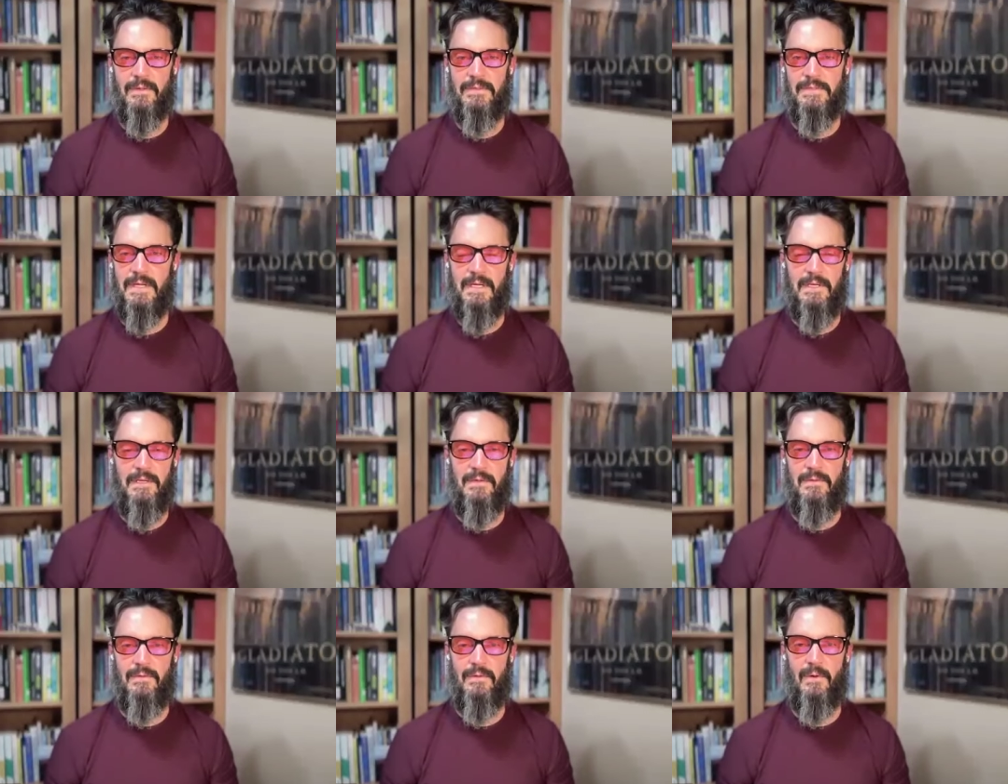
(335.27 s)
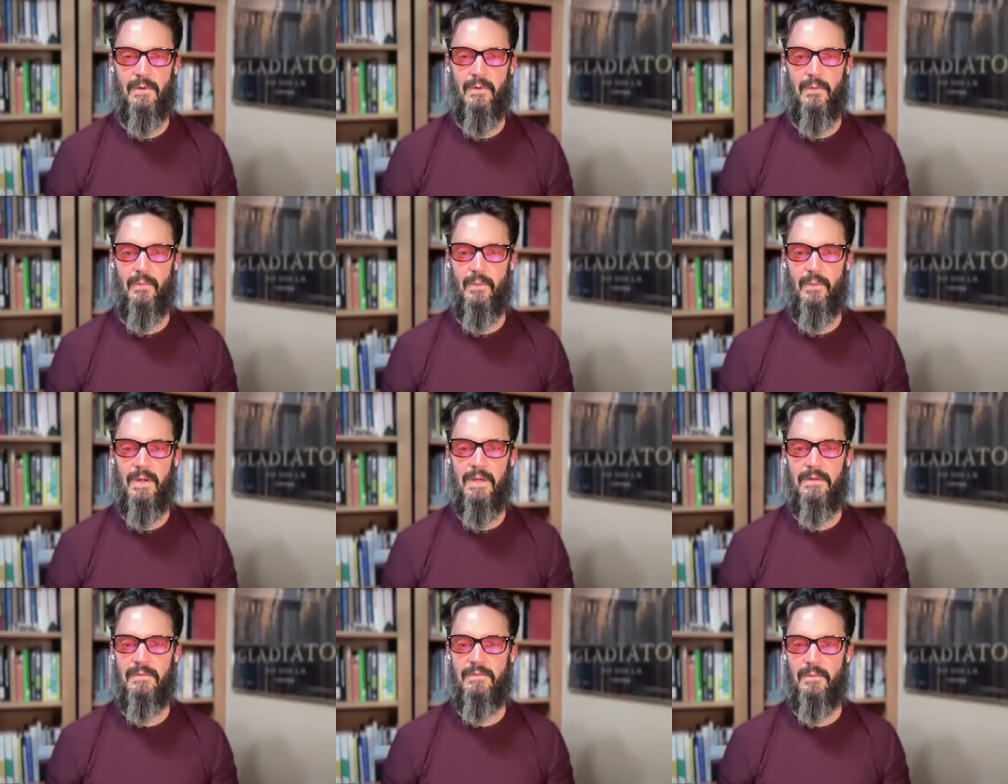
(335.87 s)
It'll take you the
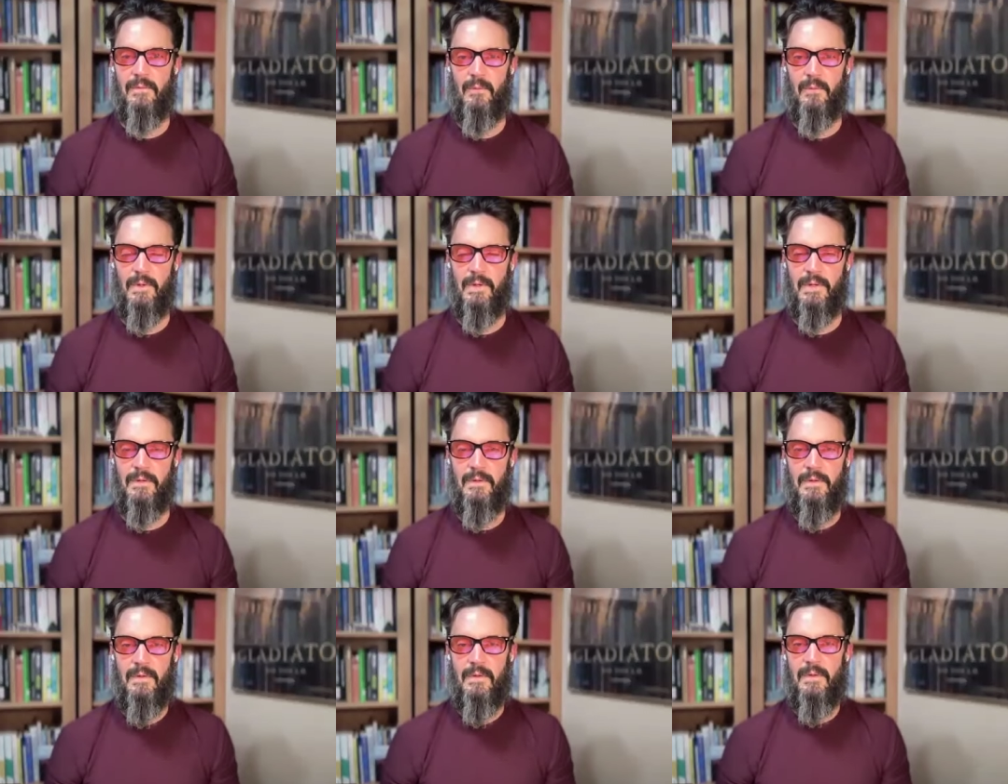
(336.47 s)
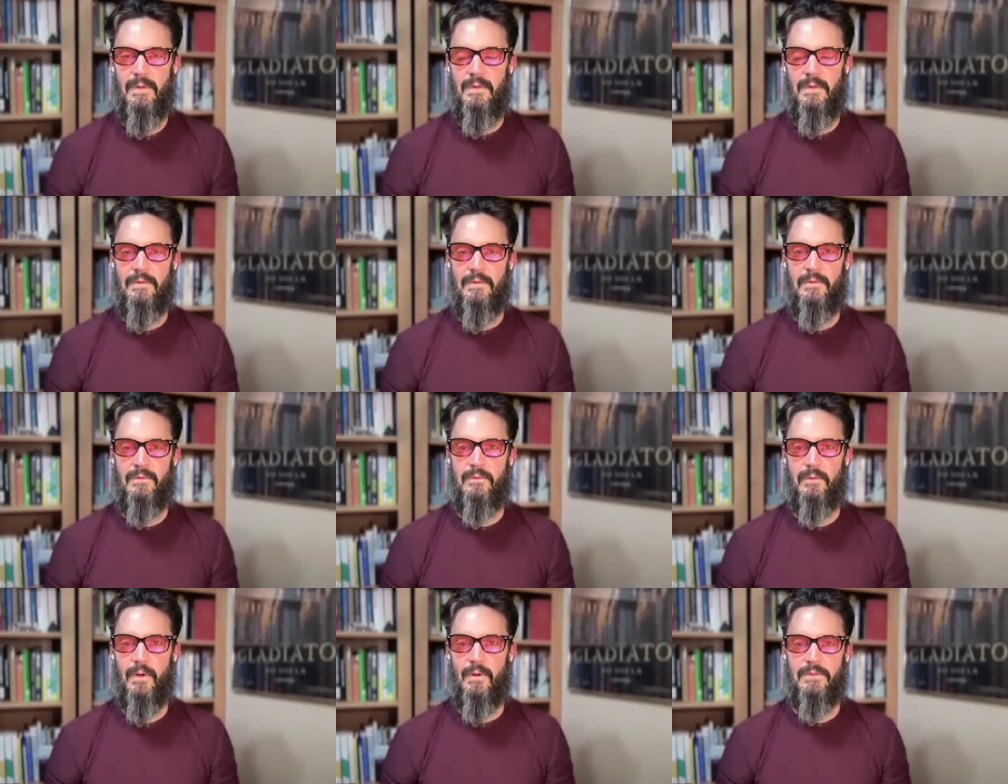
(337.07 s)
whole way if you want
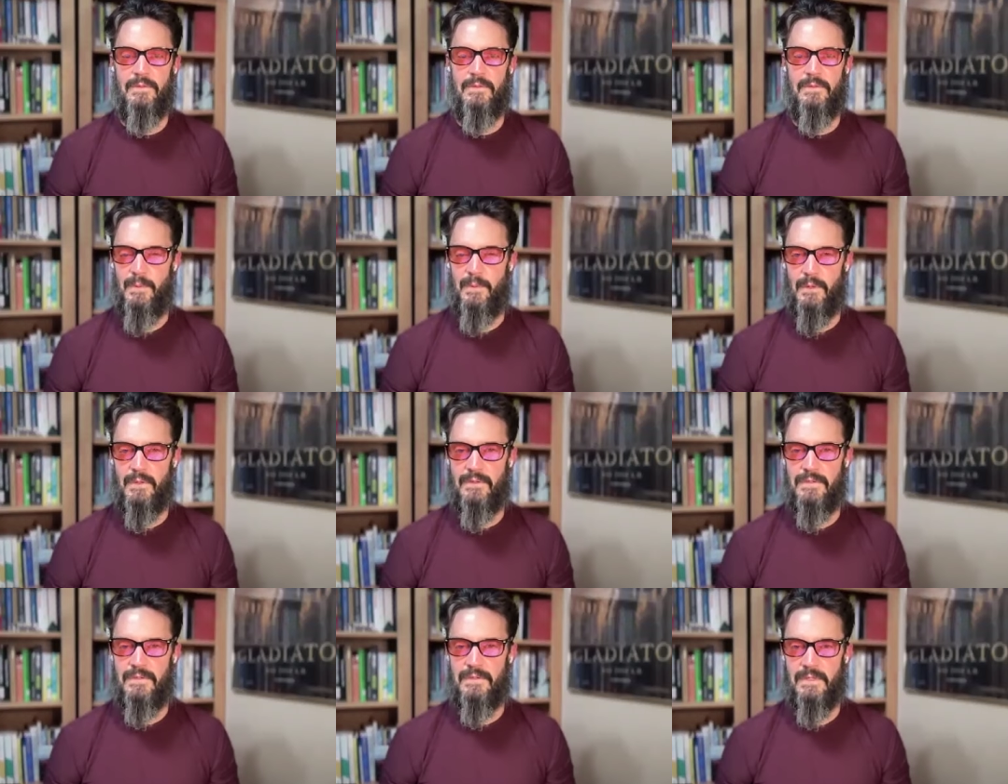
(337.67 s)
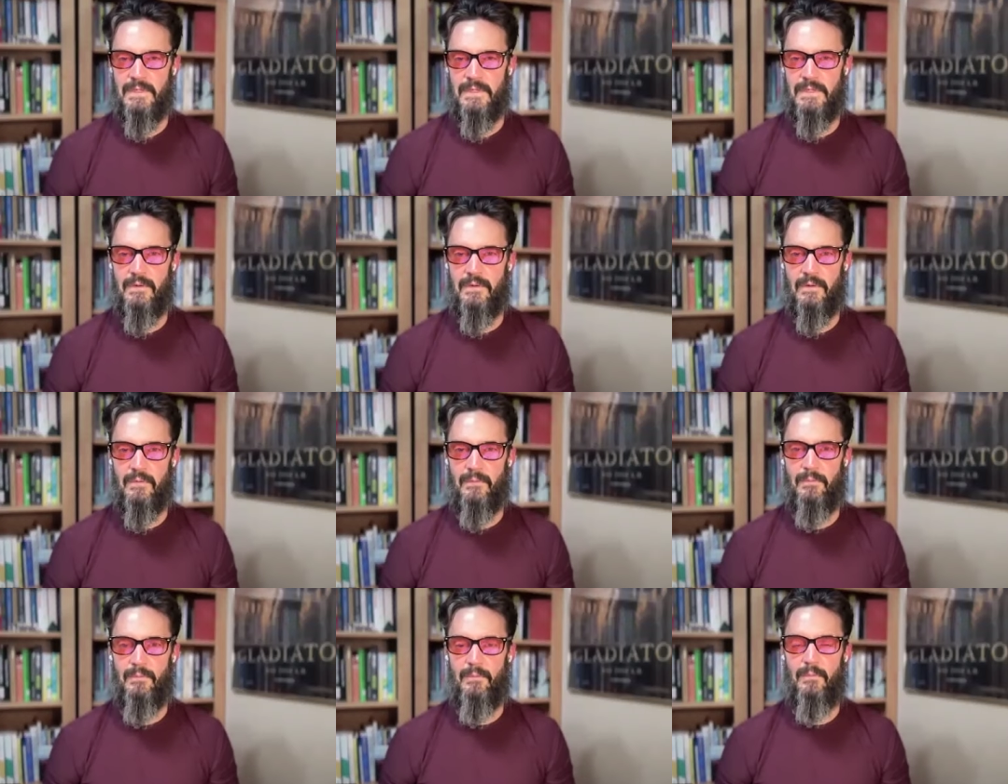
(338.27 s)
to grow
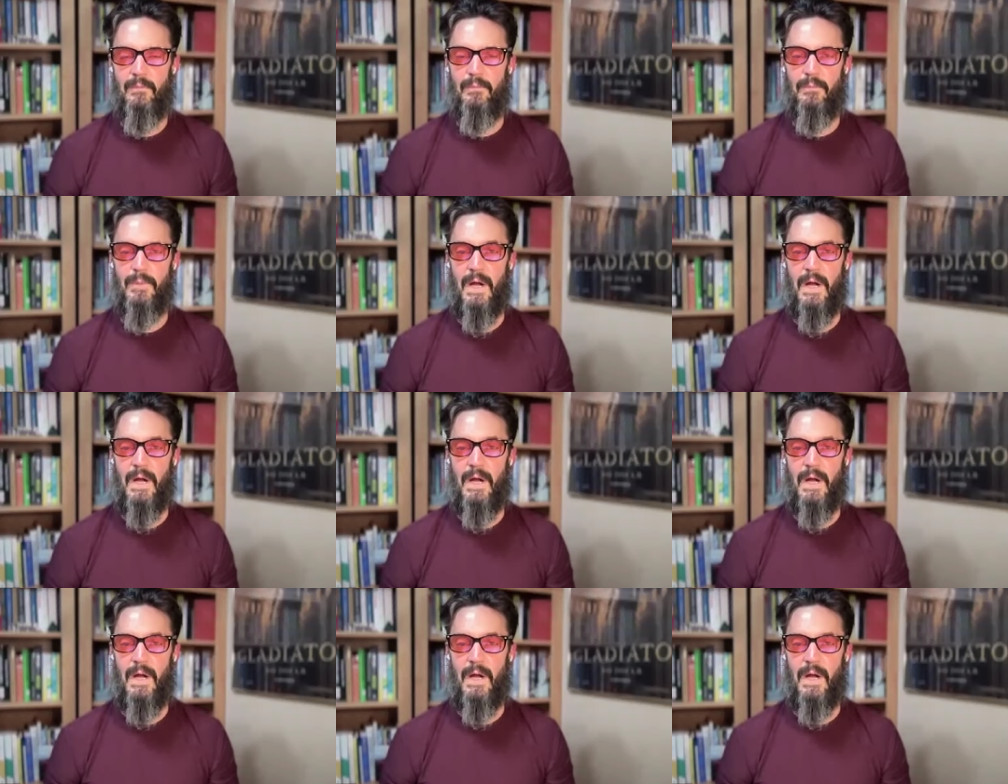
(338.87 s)
spiritually or